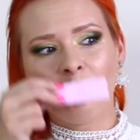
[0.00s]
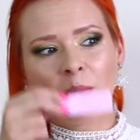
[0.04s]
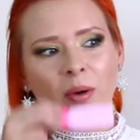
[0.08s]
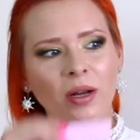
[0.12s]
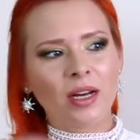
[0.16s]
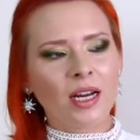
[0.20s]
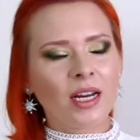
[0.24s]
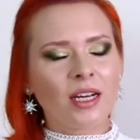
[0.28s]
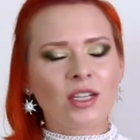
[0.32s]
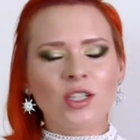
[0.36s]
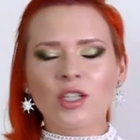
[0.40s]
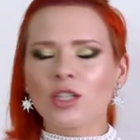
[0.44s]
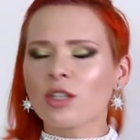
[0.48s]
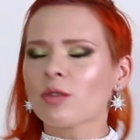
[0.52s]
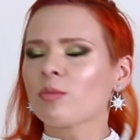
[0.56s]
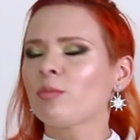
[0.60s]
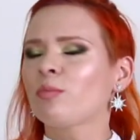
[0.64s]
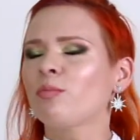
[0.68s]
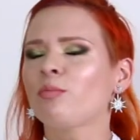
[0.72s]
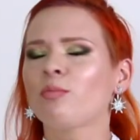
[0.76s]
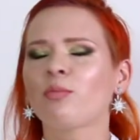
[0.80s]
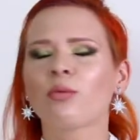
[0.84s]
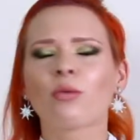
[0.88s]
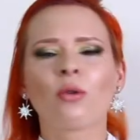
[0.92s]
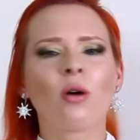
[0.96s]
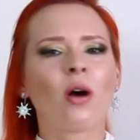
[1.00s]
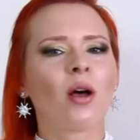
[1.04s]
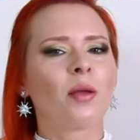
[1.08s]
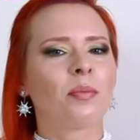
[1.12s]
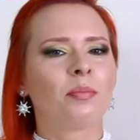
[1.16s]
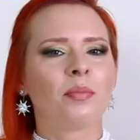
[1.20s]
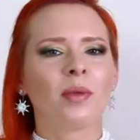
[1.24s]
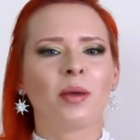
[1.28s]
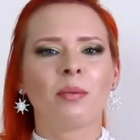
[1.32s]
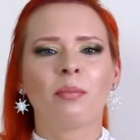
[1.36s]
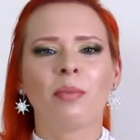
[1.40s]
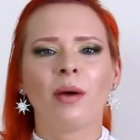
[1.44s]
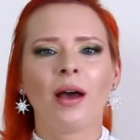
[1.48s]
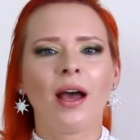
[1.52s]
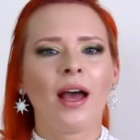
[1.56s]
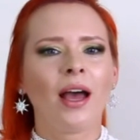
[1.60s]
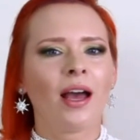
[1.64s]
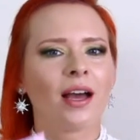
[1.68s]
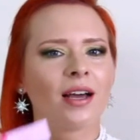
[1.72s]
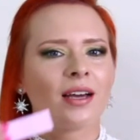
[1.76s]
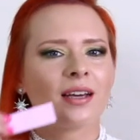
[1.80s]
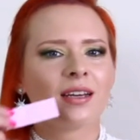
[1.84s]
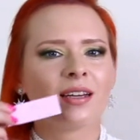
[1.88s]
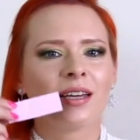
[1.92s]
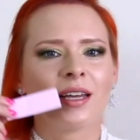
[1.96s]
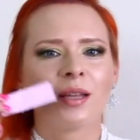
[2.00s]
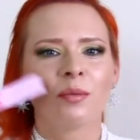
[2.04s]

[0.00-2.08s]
But it just brought me back.